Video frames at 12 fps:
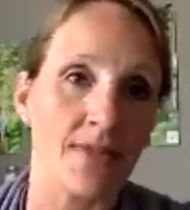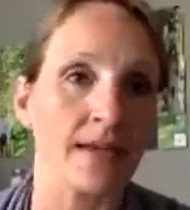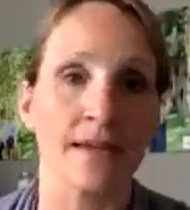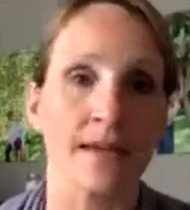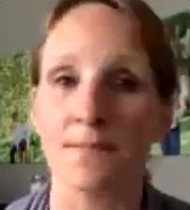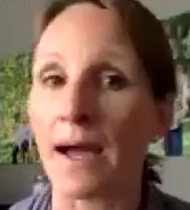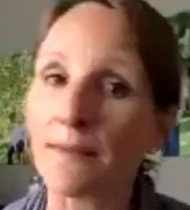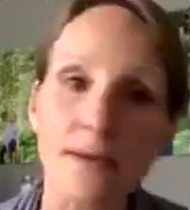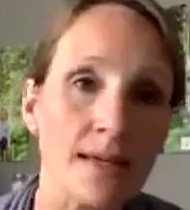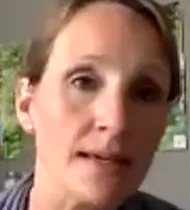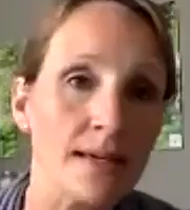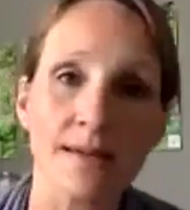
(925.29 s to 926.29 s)
they could buy
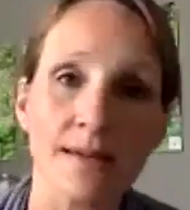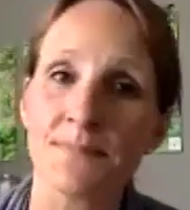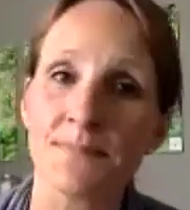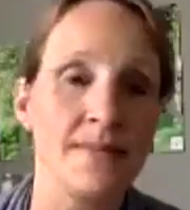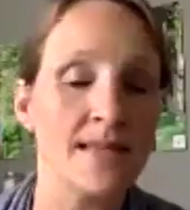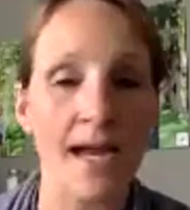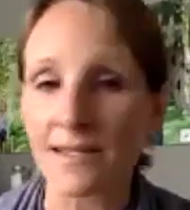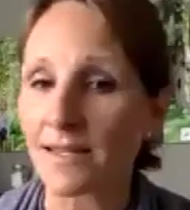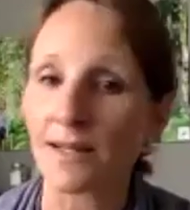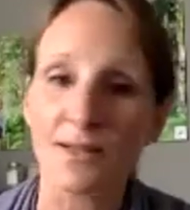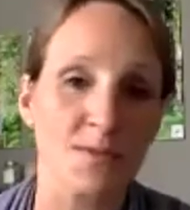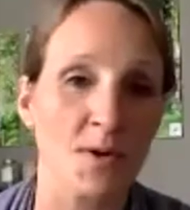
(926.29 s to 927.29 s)
me a
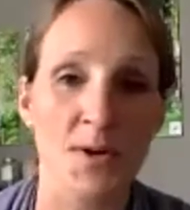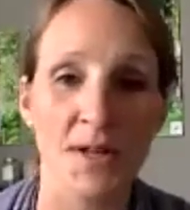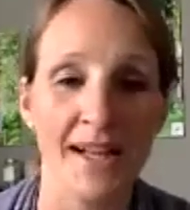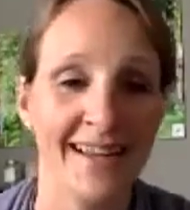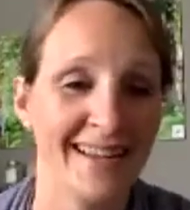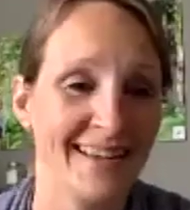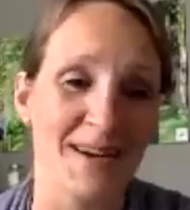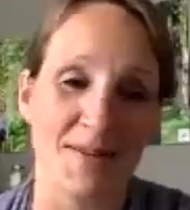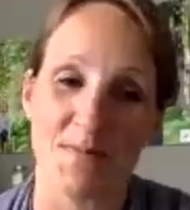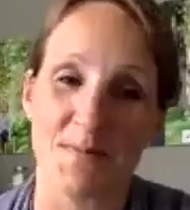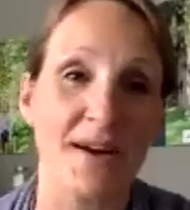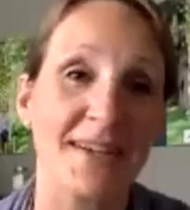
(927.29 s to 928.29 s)
$9 roll
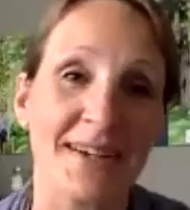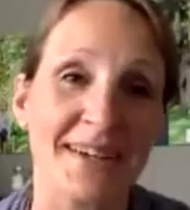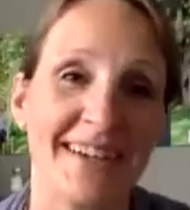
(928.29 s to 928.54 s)
of butter.